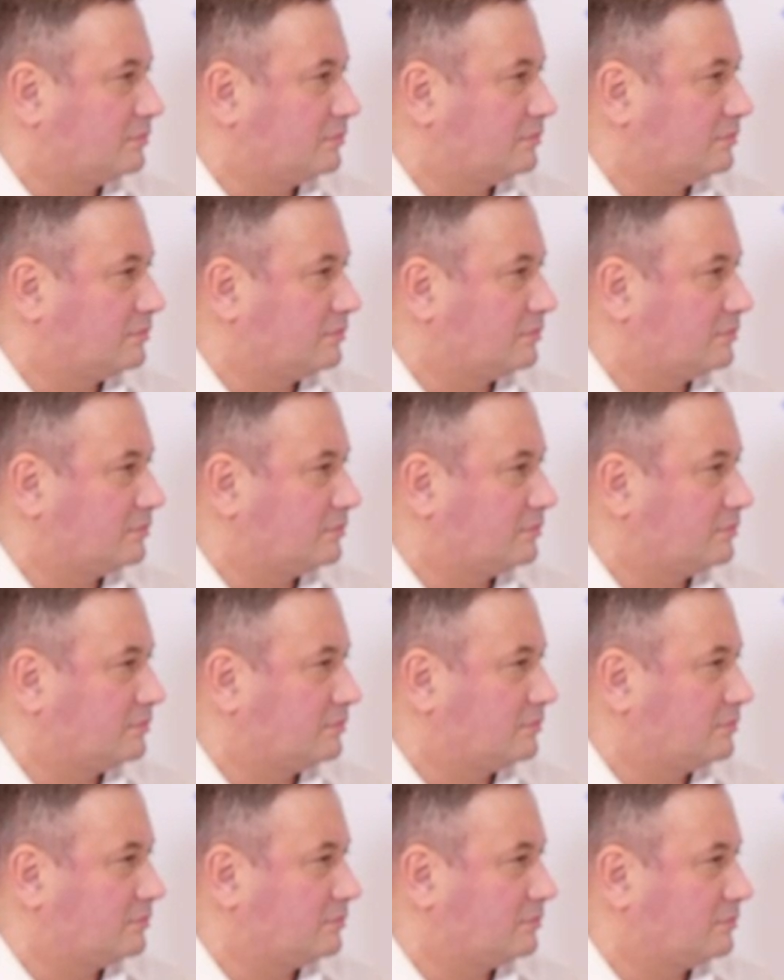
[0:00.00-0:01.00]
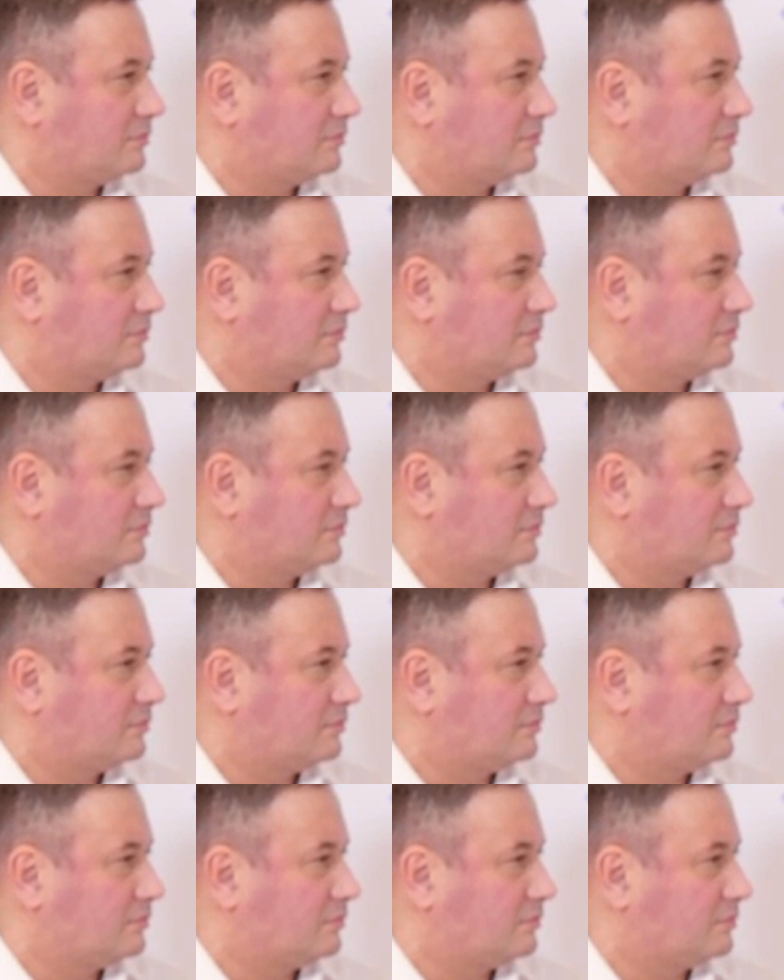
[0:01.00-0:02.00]

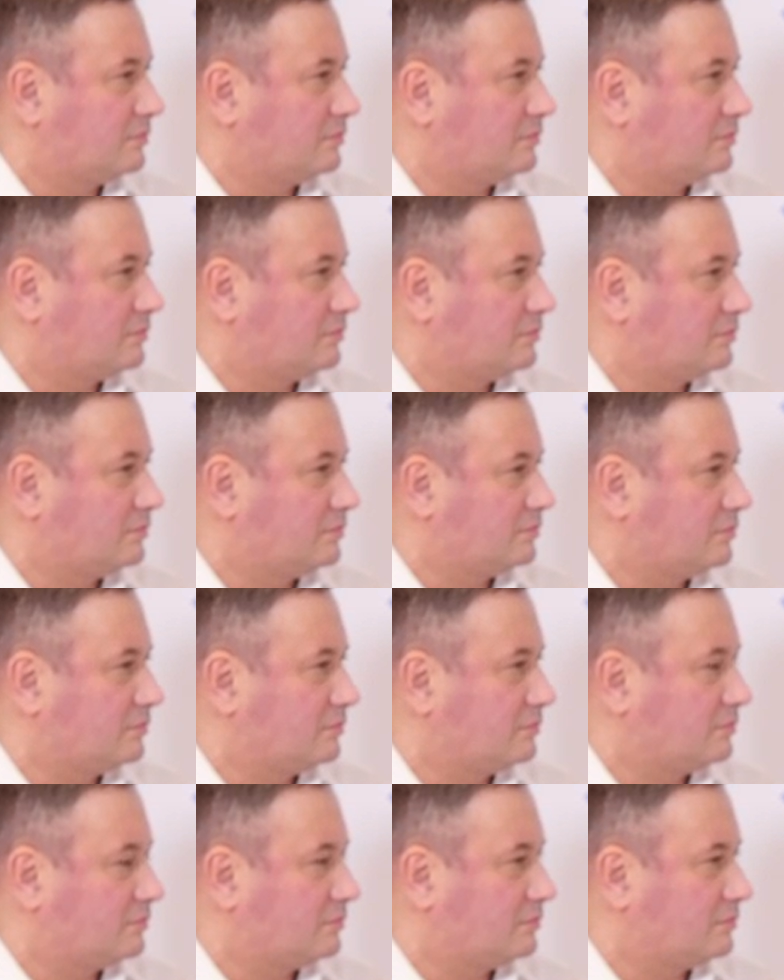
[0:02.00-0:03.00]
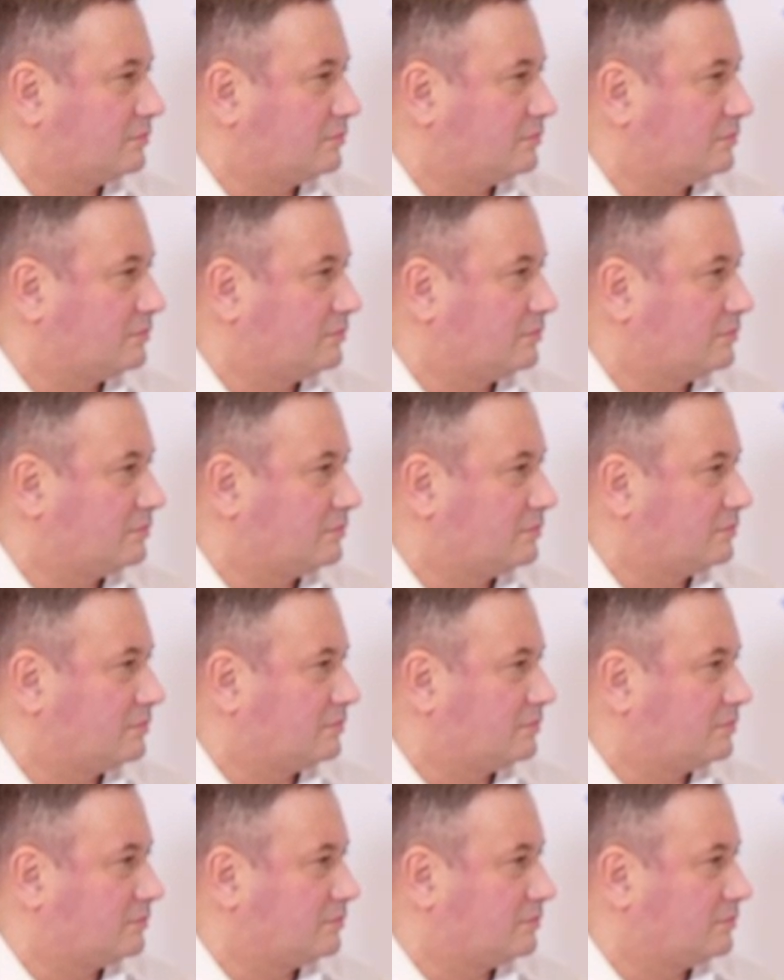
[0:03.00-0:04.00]

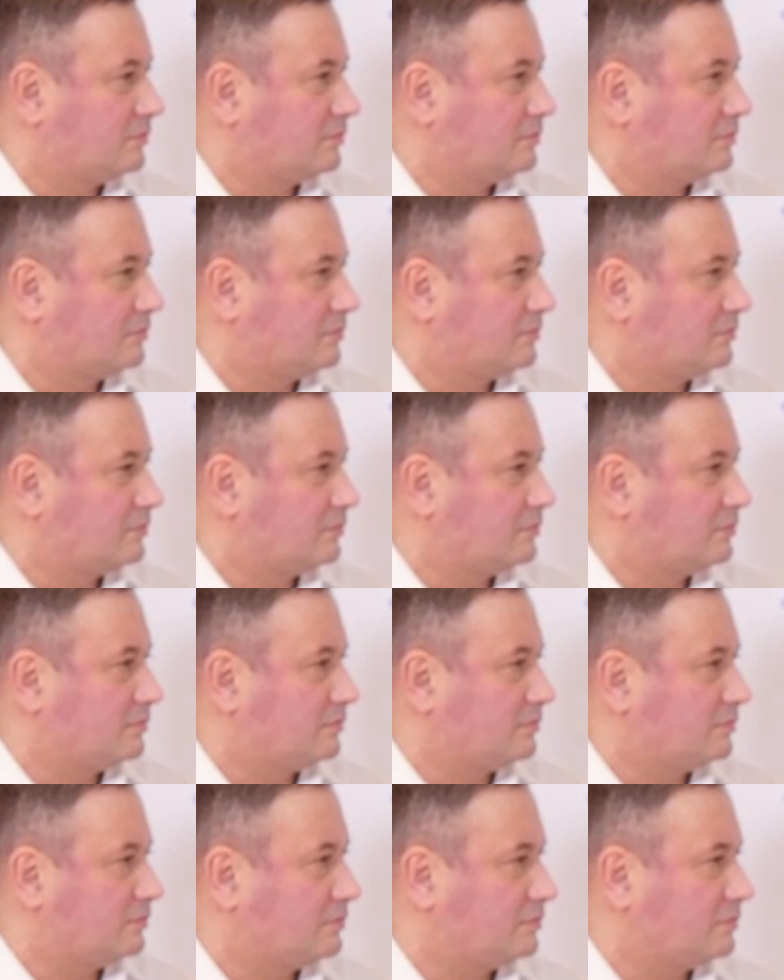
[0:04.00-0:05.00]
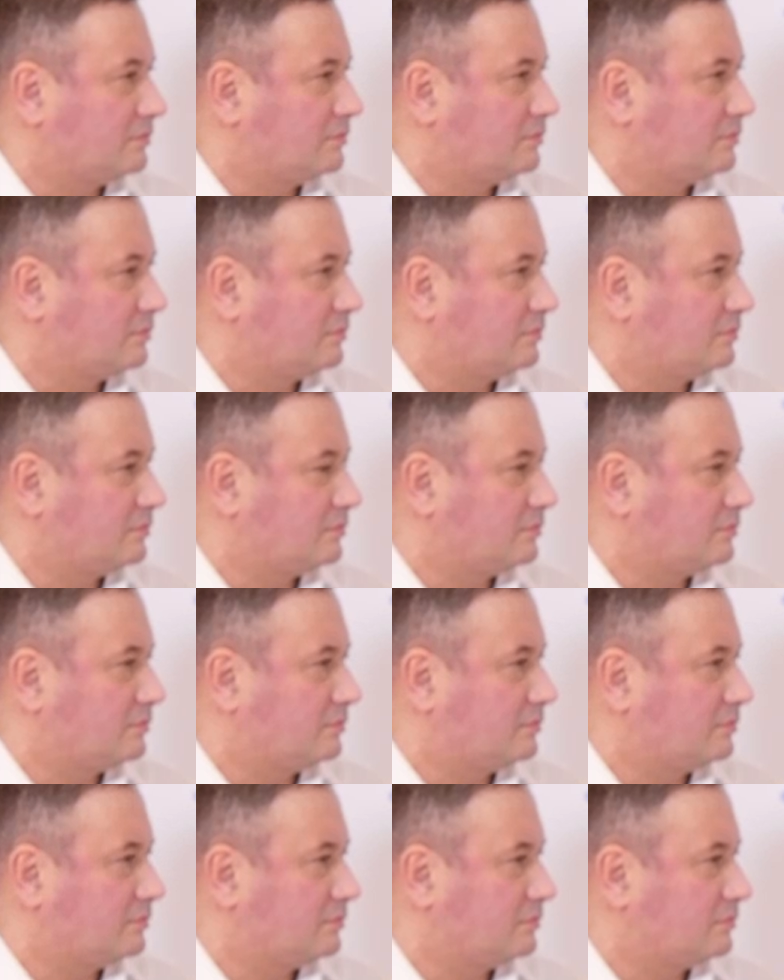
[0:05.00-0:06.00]

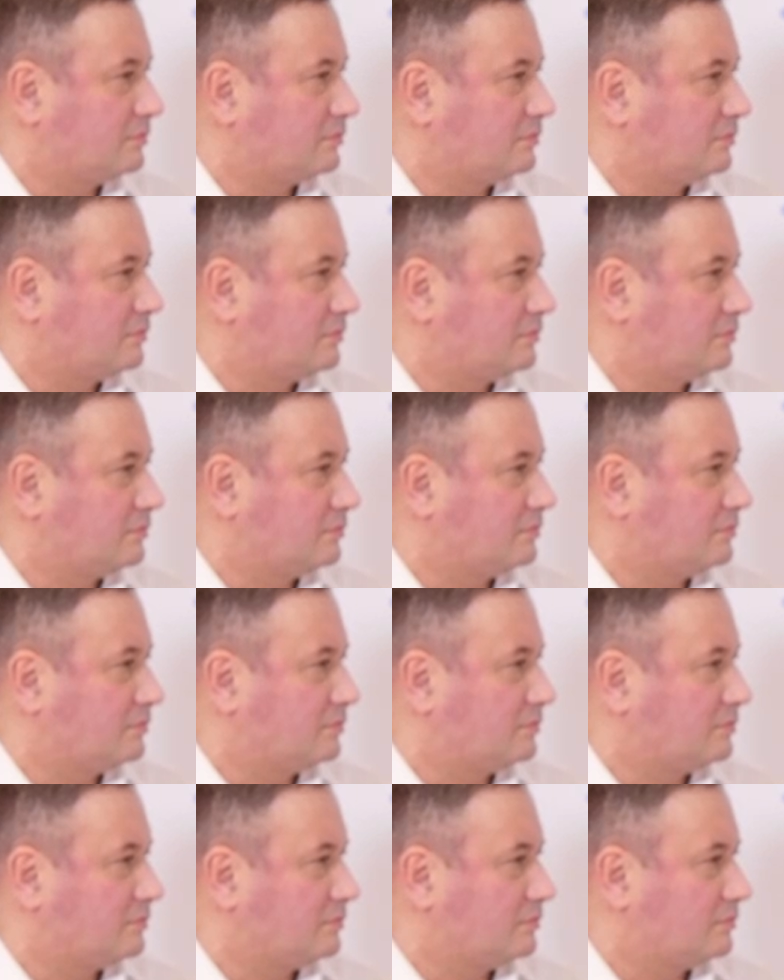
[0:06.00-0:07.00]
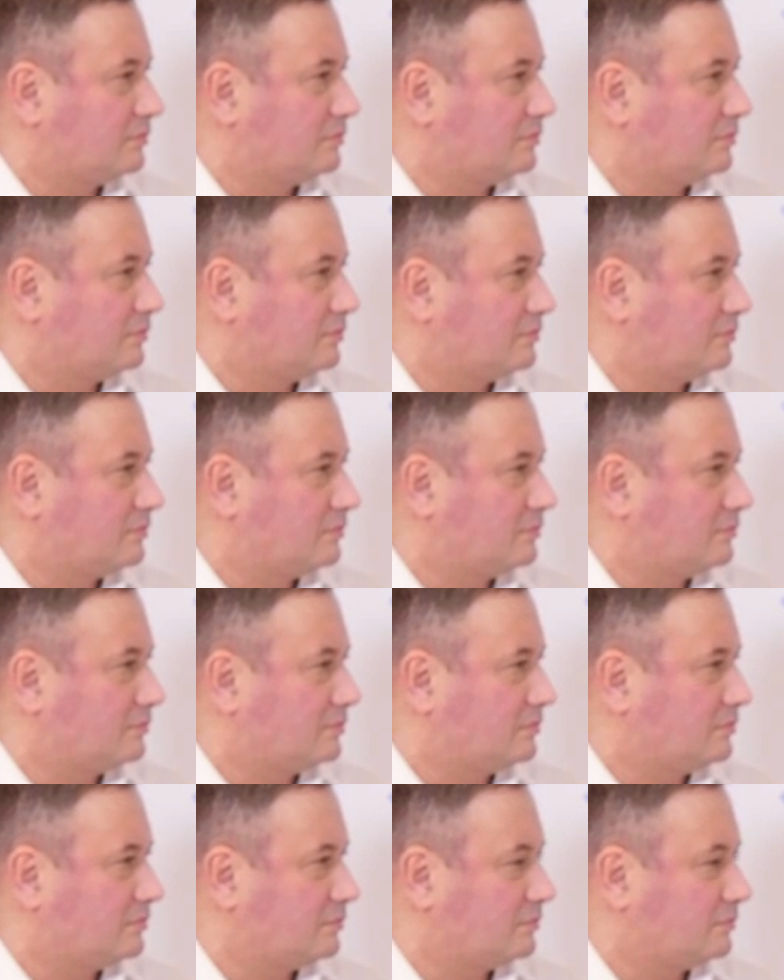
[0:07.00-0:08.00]
[no speech]